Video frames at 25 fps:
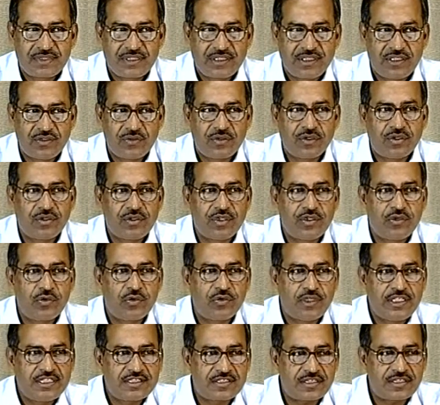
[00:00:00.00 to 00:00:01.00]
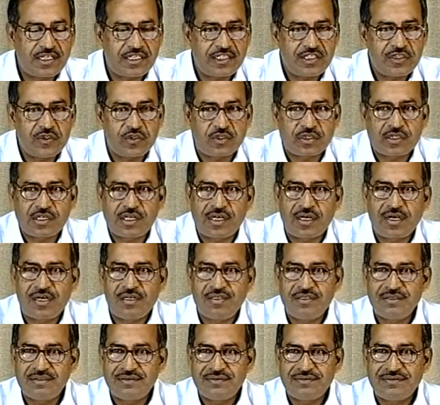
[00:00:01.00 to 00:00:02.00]
you insert your card
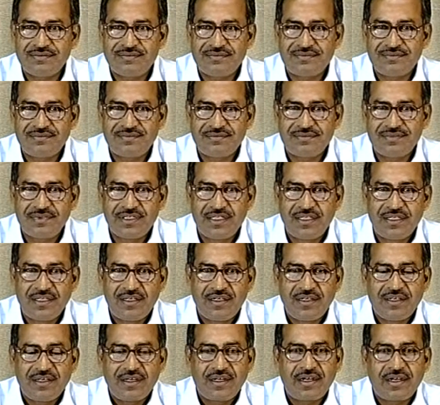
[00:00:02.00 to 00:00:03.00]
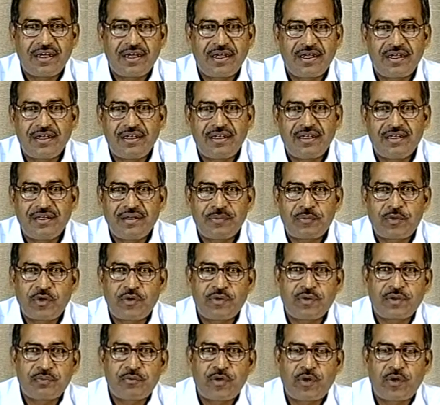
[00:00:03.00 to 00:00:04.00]
and
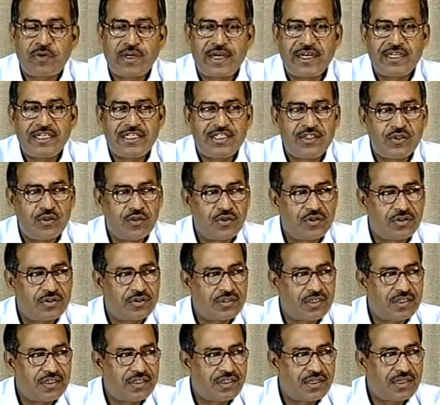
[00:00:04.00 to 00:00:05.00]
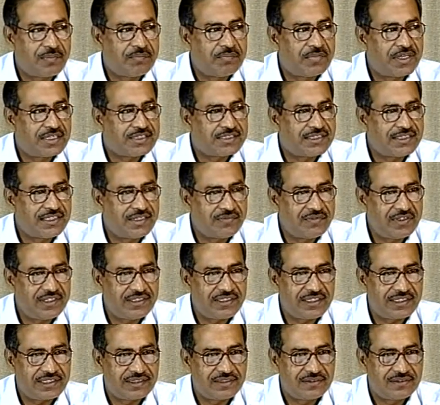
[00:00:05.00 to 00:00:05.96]
provide your numbers and everything.